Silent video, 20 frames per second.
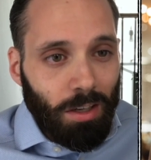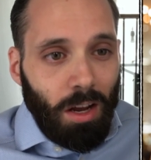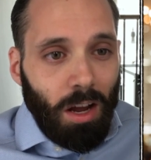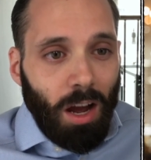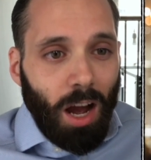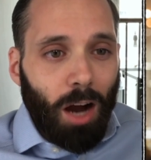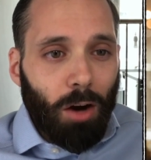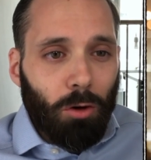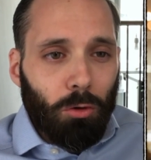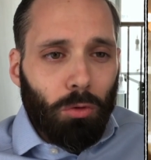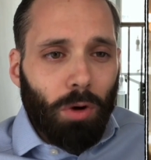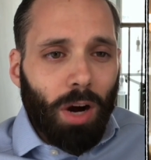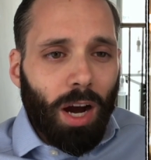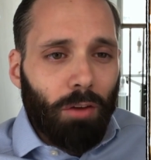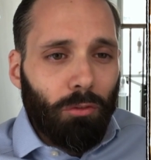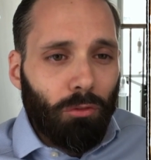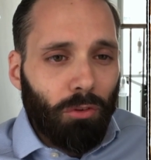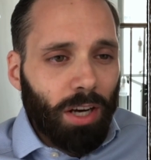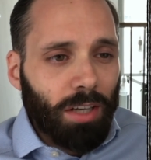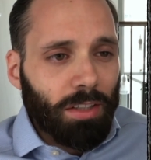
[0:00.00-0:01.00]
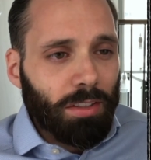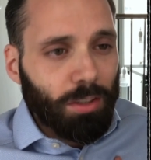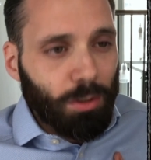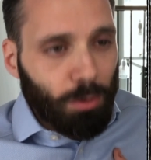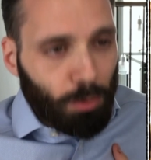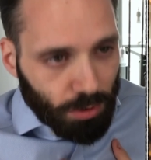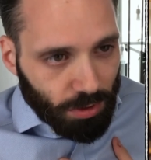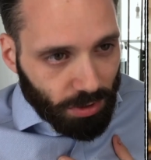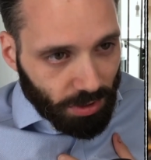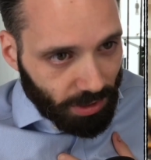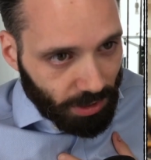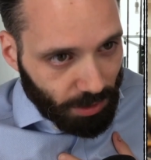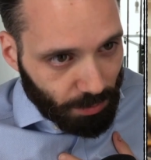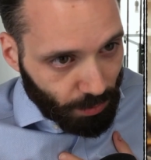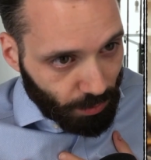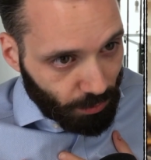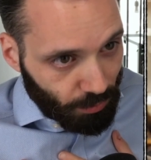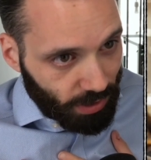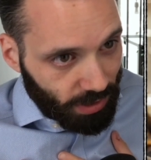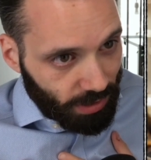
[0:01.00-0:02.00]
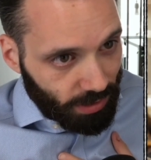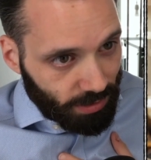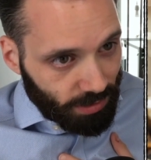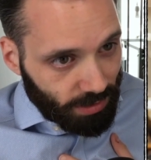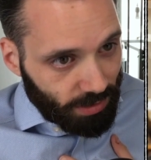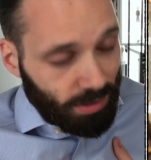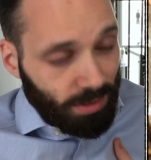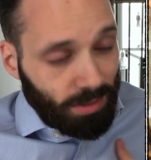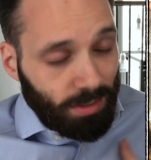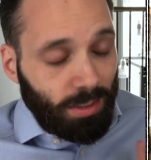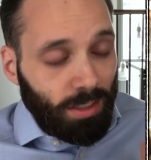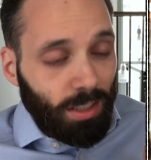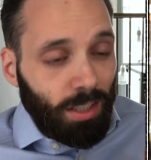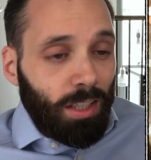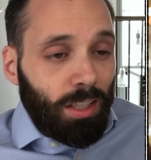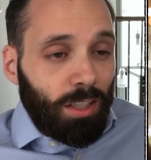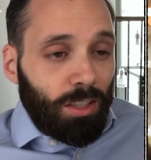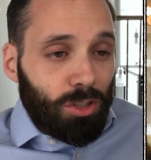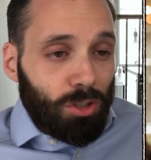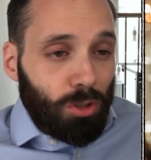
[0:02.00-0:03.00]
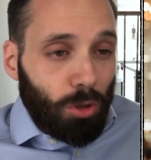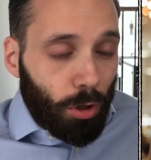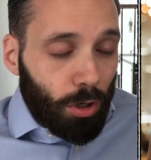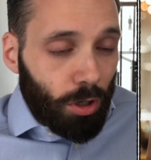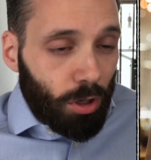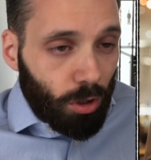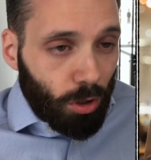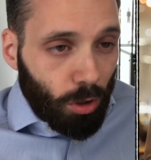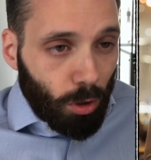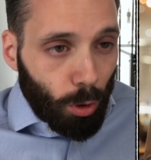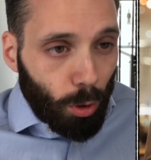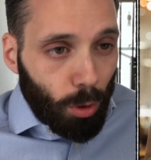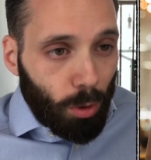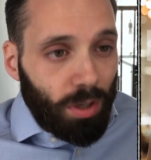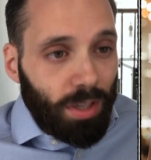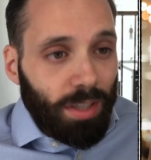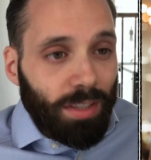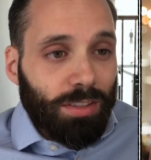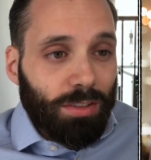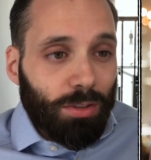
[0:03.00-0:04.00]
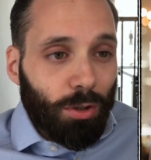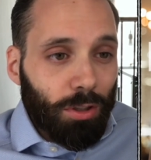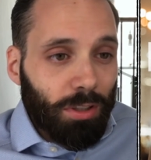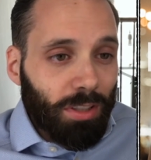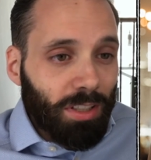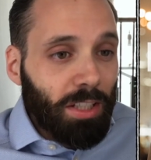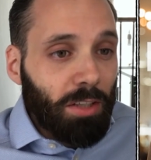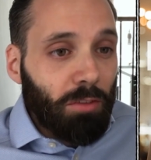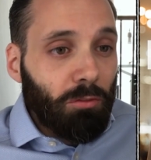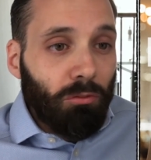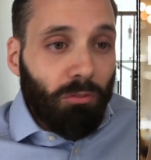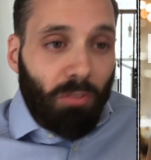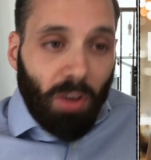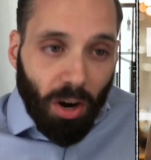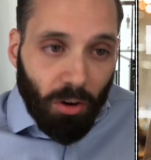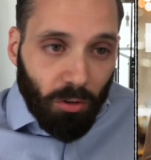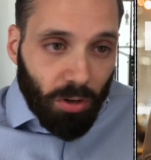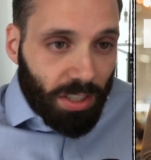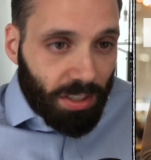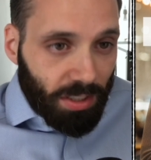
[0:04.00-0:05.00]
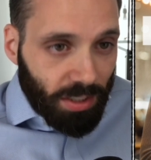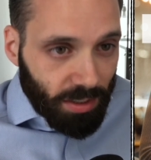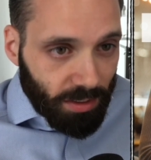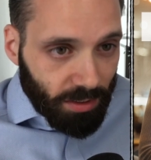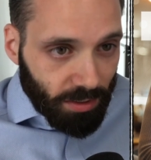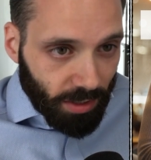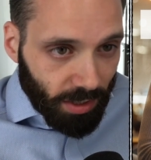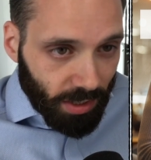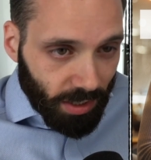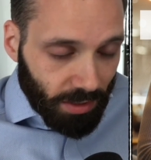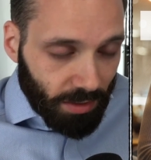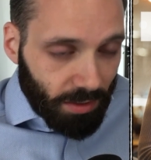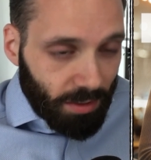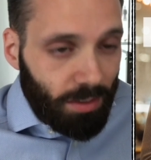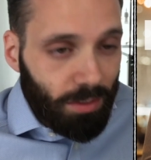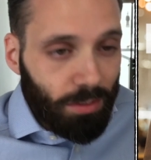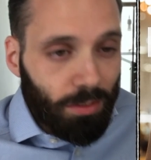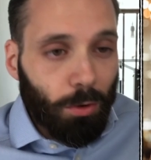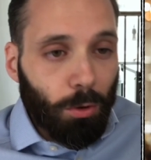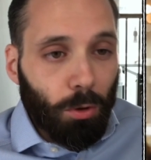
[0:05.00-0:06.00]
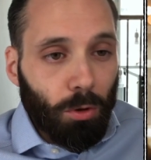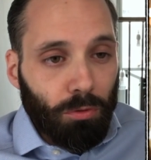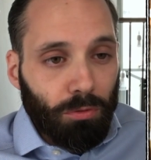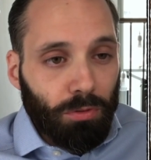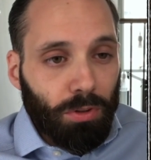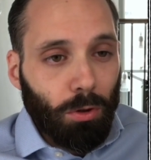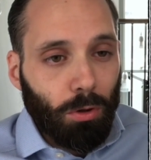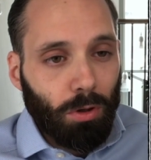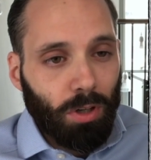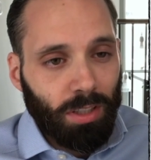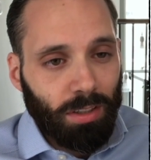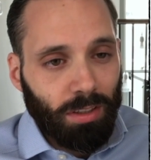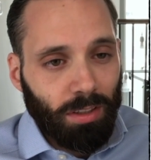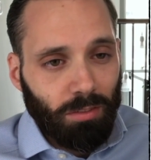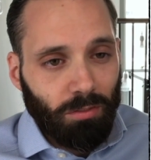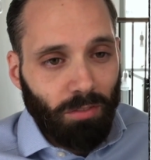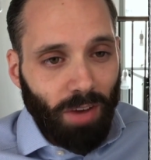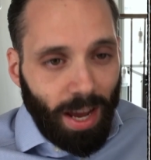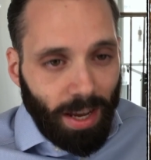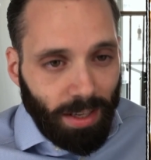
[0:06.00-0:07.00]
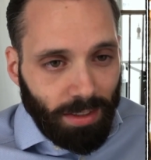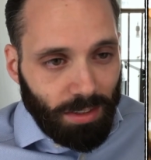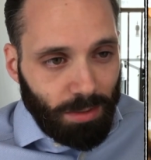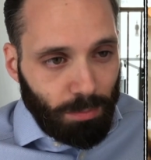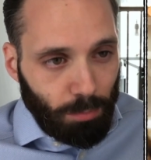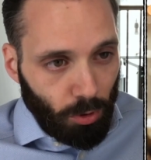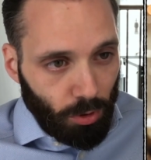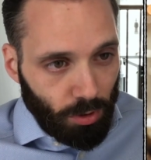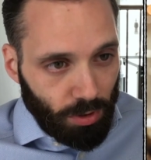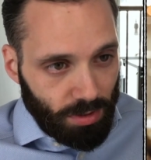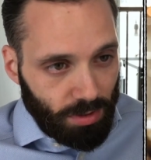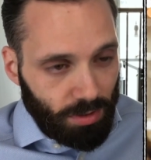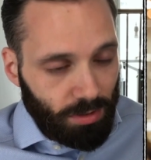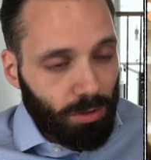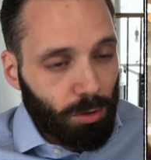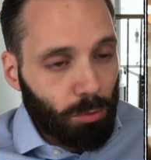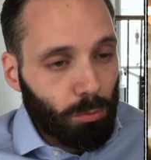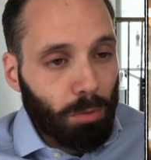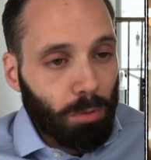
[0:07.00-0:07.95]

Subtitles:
how do I find the user experience? Steuergo is certainly very detailed, so if you're an advanced person, you will